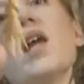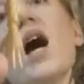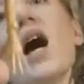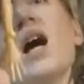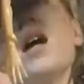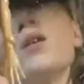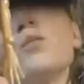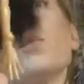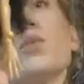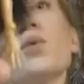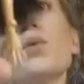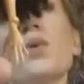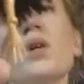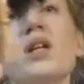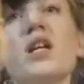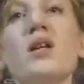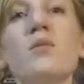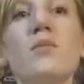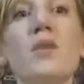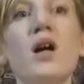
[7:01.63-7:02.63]
that
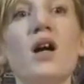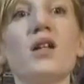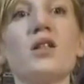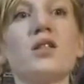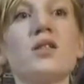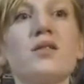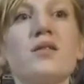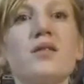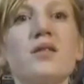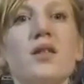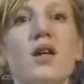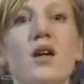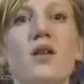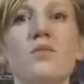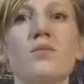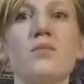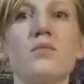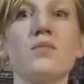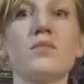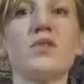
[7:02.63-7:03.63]
pretty much
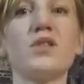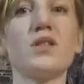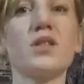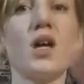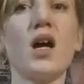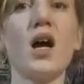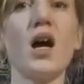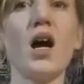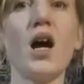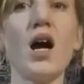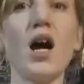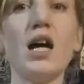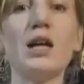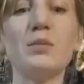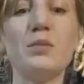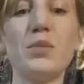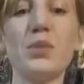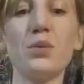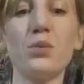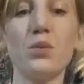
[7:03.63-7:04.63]
sums
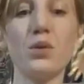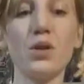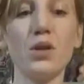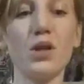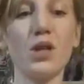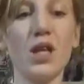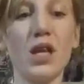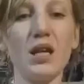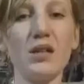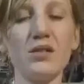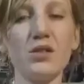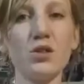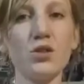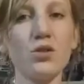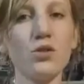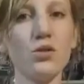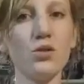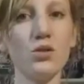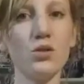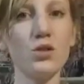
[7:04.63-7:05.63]
up
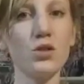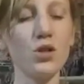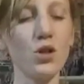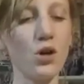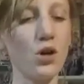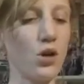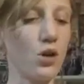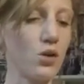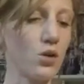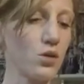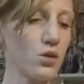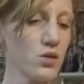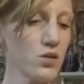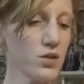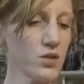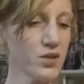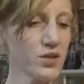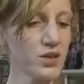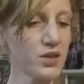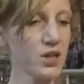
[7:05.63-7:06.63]
these two
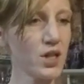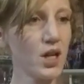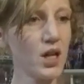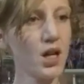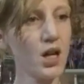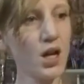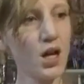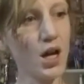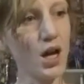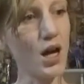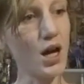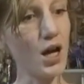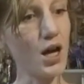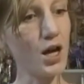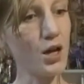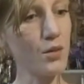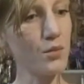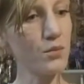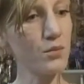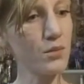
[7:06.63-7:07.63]
dolls.
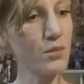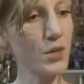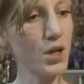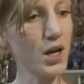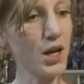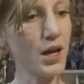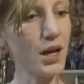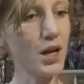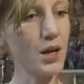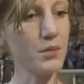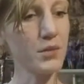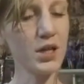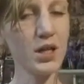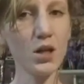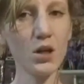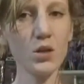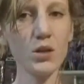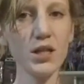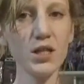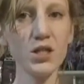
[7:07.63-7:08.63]
I'm
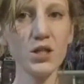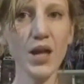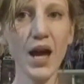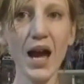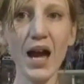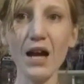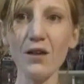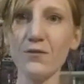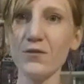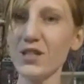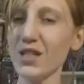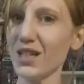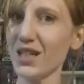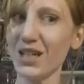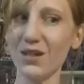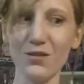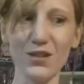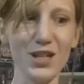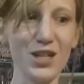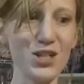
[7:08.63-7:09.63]
going to have to
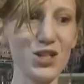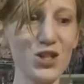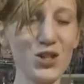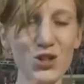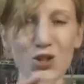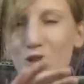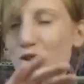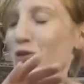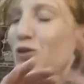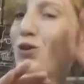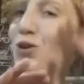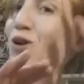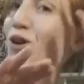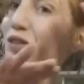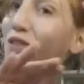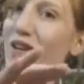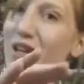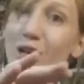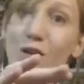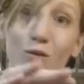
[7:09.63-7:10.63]
give it to
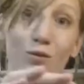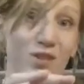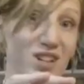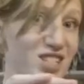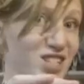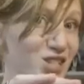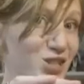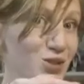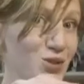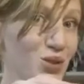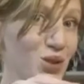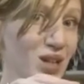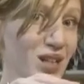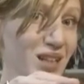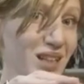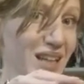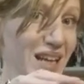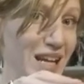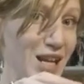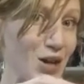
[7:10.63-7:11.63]
the original
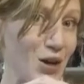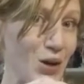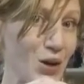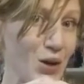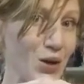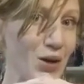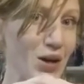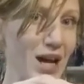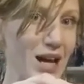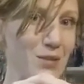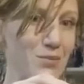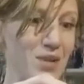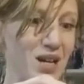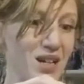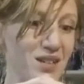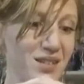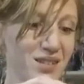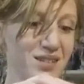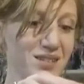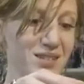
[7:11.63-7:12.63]
Cleo, I
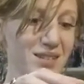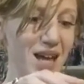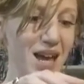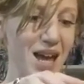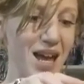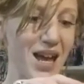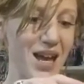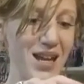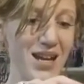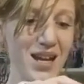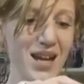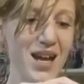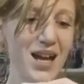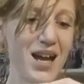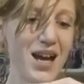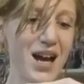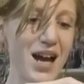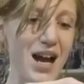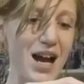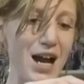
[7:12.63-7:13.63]
must say,
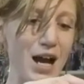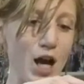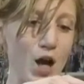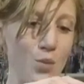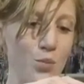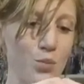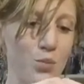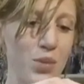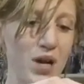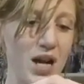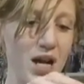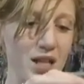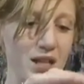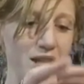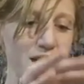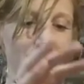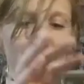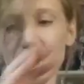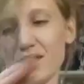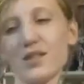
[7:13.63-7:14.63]

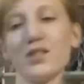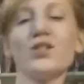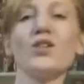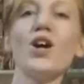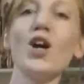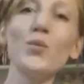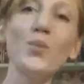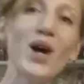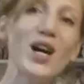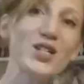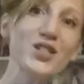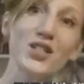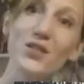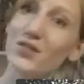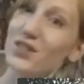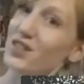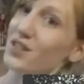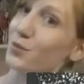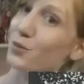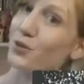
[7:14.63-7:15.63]
but that's not much of
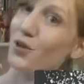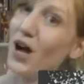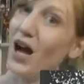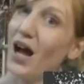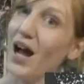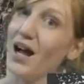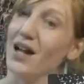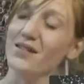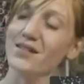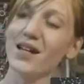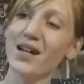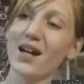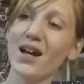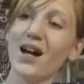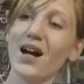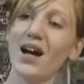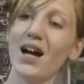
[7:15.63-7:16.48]
a surprise.